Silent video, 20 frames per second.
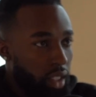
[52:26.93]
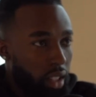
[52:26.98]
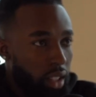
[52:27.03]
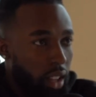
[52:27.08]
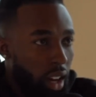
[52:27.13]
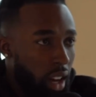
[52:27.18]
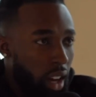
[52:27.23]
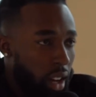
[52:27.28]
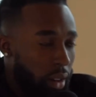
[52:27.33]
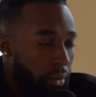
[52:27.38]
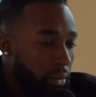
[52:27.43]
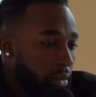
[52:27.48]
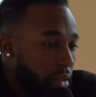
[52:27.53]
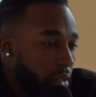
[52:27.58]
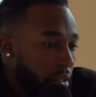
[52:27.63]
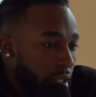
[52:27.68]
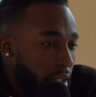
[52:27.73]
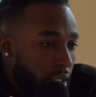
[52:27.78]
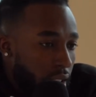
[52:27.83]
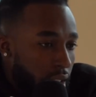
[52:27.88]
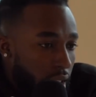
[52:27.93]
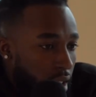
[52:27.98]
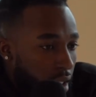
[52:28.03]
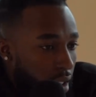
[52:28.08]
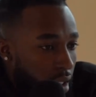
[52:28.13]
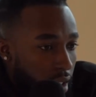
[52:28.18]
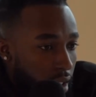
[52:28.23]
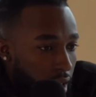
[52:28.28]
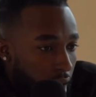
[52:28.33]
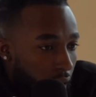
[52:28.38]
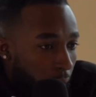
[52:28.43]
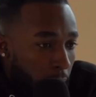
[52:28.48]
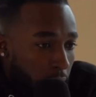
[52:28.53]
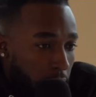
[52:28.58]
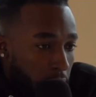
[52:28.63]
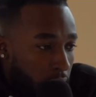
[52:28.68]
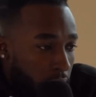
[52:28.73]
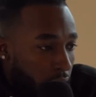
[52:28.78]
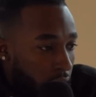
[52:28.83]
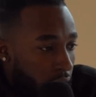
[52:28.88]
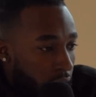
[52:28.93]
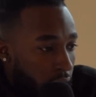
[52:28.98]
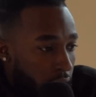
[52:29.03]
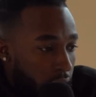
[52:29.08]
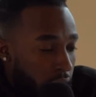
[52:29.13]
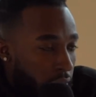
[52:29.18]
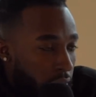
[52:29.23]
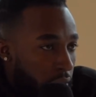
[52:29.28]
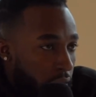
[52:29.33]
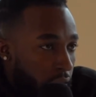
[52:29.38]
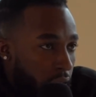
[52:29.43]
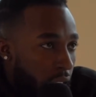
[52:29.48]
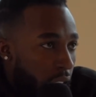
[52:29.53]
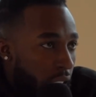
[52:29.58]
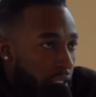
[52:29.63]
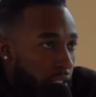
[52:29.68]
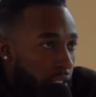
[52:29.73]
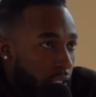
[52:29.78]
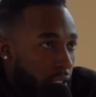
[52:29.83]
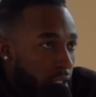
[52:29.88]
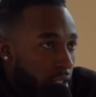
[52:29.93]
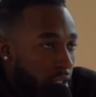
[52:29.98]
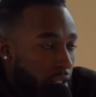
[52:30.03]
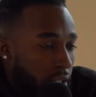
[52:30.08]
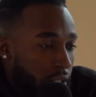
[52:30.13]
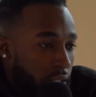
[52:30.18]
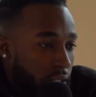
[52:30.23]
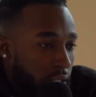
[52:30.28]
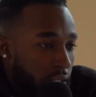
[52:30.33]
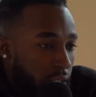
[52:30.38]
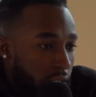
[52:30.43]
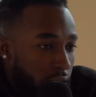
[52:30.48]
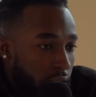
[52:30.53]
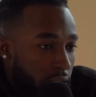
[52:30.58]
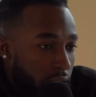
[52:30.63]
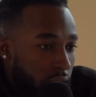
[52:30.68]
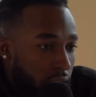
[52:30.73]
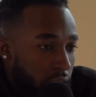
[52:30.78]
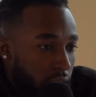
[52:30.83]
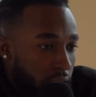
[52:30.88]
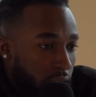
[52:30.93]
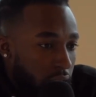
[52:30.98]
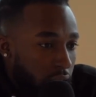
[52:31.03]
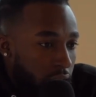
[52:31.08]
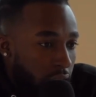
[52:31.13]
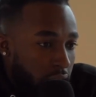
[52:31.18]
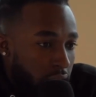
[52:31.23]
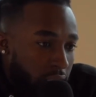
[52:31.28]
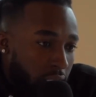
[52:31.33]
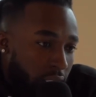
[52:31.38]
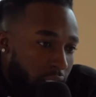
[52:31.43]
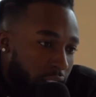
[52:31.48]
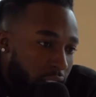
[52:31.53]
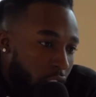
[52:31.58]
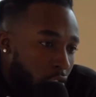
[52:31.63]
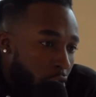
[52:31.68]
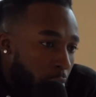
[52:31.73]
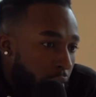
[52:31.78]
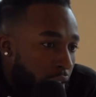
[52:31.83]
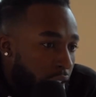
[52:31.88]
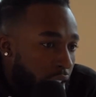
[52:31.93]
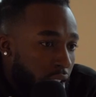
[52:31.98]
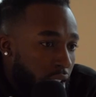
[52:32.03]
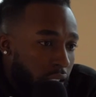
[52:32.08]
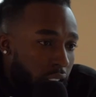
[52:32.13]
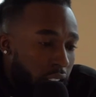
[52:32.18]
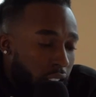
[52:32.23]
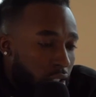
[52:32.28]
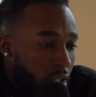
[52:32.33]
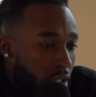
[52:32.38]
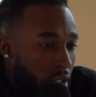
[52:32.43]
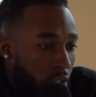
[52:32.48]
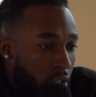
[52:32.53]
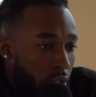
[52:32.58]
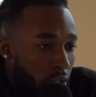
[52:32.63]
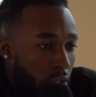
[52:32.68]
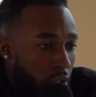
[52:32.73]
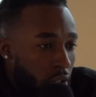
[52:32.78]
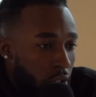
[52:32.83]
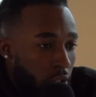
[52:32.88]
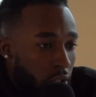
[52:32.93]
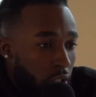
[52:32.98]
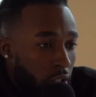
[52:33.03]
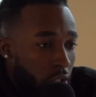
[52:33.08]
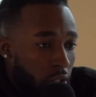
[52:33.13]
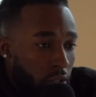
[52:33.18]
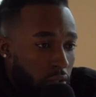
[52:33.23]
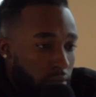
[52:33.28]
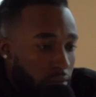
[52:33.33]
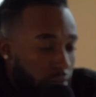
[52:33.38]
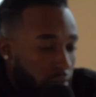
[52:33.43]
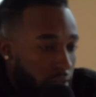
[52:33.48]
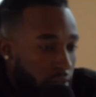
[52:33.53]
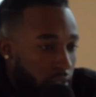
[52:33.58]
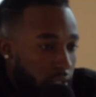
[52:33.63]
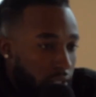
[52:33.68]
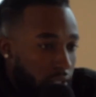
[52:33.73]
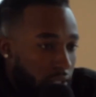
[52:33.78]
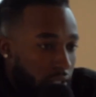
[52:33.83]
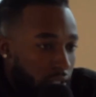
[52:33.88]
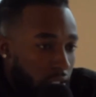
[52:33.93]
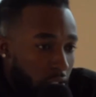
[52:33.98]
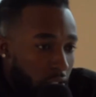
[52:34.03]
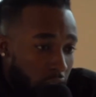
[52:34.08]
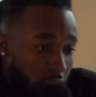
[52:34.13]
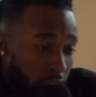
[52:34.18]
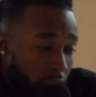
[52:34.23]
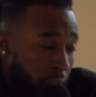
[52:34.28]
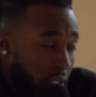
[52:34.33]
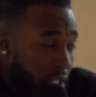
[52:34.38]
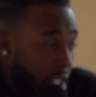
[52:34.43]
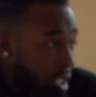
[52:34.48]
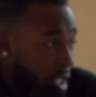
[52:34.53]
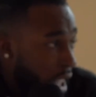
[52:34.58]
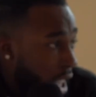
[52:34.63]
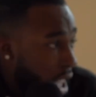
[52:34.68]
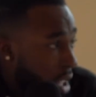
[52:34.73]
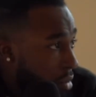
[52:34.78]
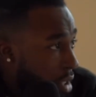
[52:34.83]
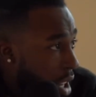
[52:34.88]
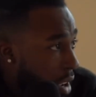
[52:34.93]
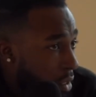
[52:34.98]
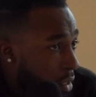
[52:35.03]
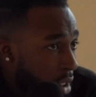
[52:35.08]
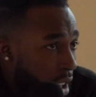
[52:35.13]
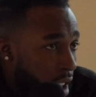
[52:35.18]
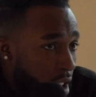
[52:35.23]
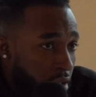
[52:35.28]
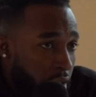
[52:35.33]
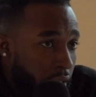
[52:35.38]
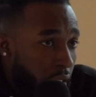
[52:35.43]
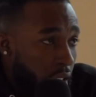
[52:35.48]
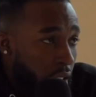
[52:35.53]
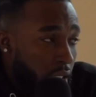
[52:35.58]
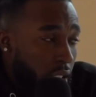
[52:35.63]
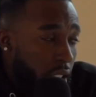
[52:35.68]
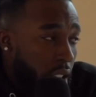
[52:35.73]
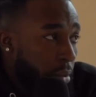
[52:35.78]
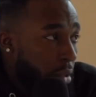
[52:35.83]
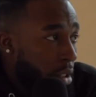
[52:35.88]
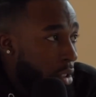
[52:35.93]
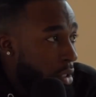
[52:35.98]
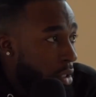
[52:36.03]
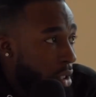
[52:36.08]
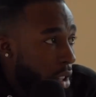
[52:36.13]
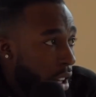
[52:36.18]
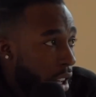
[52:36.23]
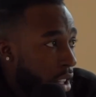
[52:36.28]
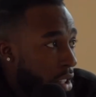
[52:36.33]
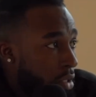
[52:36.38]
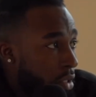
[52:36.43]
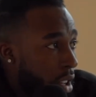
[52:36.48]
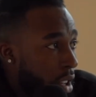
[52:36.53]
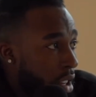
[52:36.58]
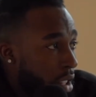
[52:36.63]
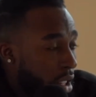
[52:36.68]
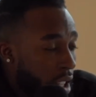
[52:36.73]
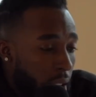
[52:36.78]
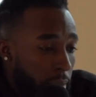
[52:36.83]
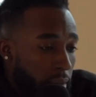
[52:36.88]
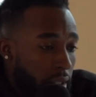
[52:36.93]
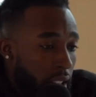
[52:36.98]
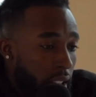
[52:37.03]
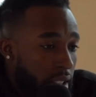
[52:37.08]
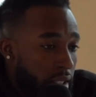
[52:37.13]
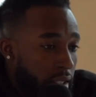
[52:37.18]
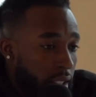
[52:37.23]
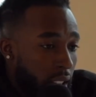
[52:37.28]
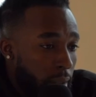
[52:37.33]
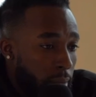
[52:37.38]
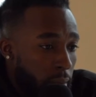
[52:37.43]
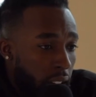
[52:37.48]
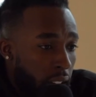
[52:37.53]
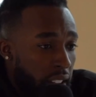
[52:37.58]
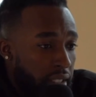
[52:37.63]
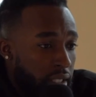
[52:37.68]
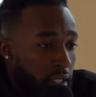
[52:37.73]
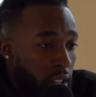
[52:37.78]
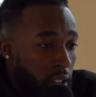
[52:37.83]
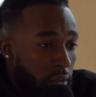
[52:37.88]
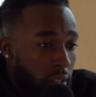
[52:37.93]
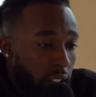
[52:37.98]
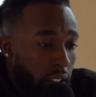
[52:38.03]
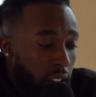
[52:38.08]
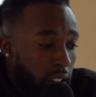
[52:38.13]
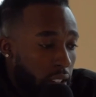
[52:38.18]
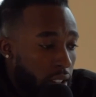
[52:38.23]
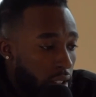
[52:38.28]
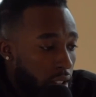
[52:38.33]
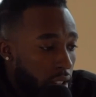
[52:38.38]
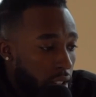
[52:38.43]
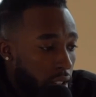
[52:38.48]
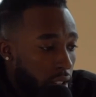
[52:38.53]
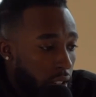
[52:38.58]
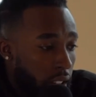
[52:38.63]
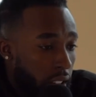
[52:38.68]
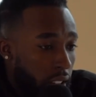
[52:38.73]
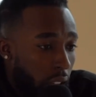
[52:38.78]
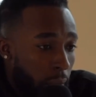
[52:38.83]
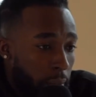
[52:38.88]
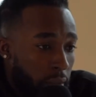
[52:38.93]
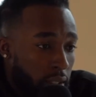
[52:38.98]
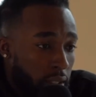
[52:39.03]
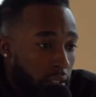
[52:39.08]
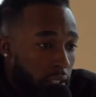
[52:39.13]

I mean, for the guys that like that don't make it, like or a little bit delayed, whatever, like, you got to keep going. Like, you got to keep that same mindset of, hey, like, I'm